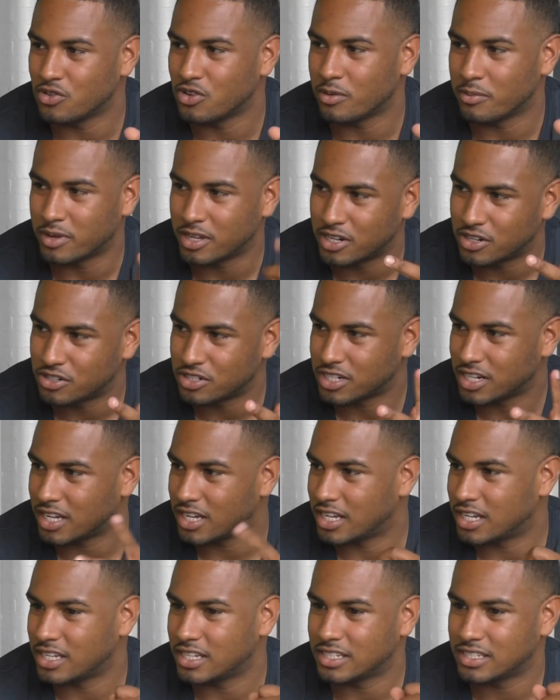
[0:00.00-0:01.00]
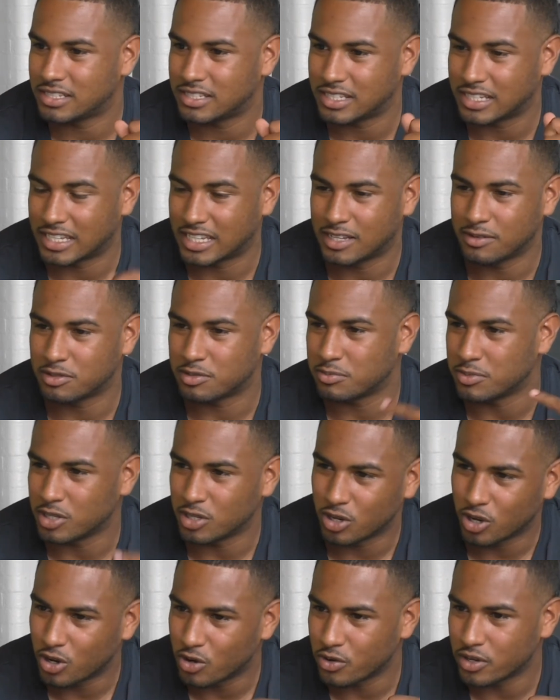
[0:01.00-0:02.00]
I'm energized. It keeps me
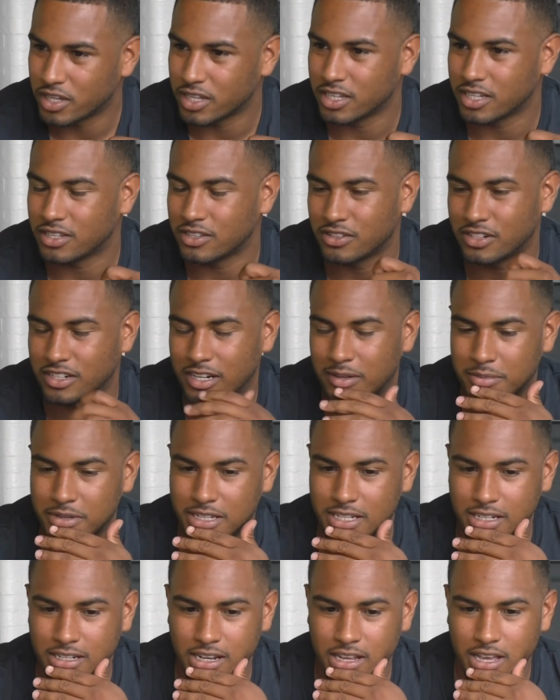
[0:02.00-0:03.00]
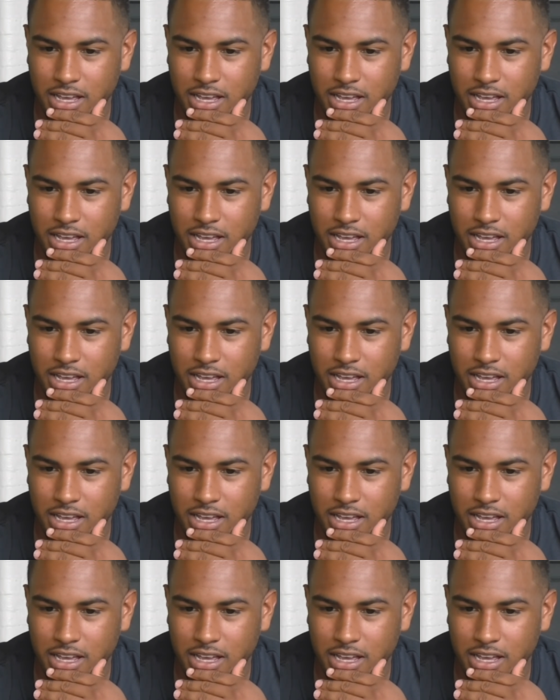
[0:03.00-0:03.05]
going. You know what I mean?